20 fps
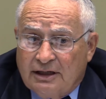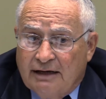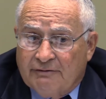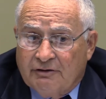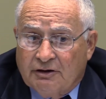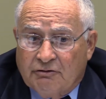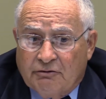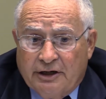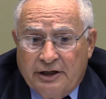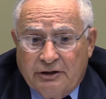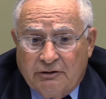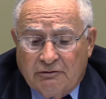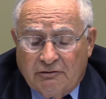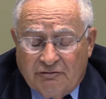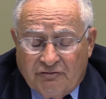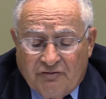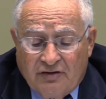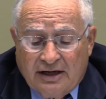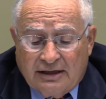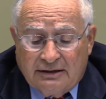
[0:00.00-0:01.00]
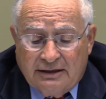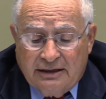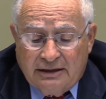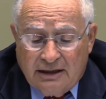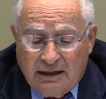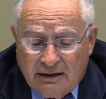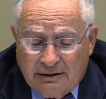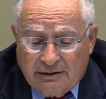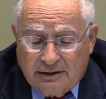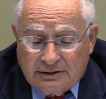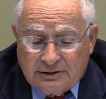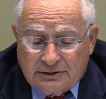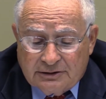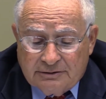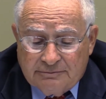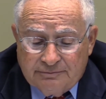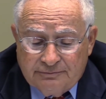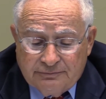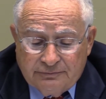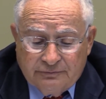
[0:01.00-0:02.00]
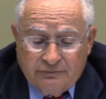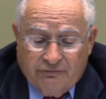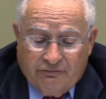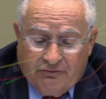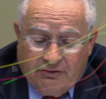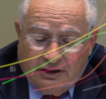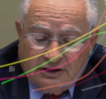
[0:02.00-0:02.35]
have a greater effect than others. For